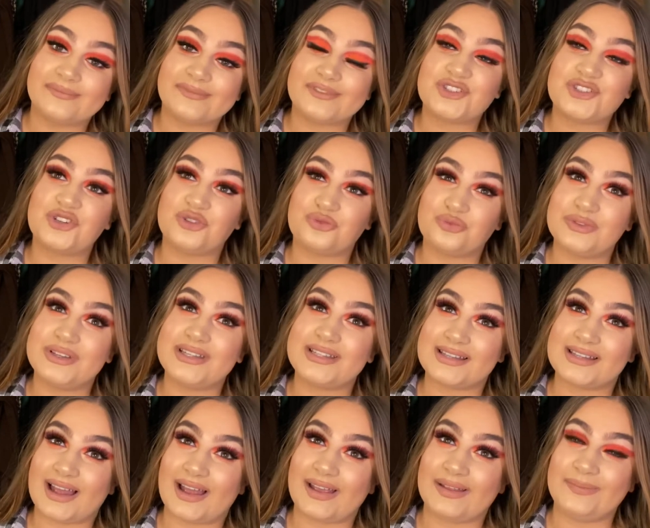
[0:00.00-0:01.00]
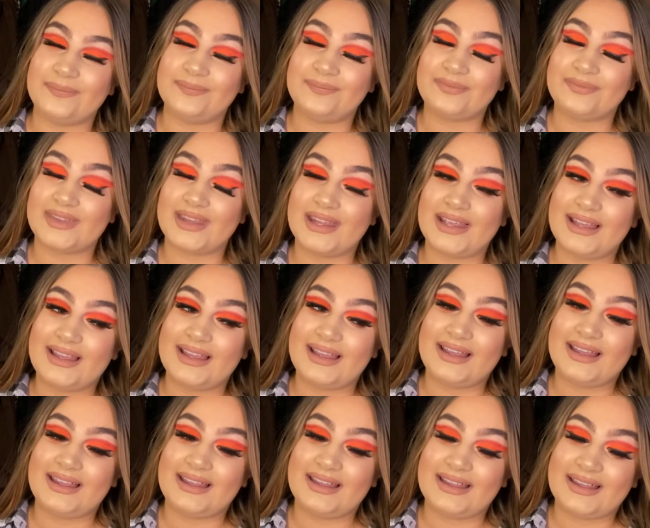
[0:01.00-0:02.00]
should we say,
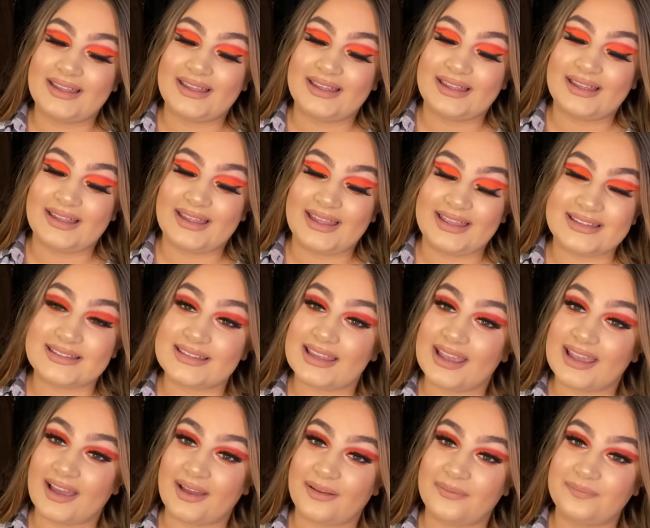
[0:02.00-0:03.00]
is here.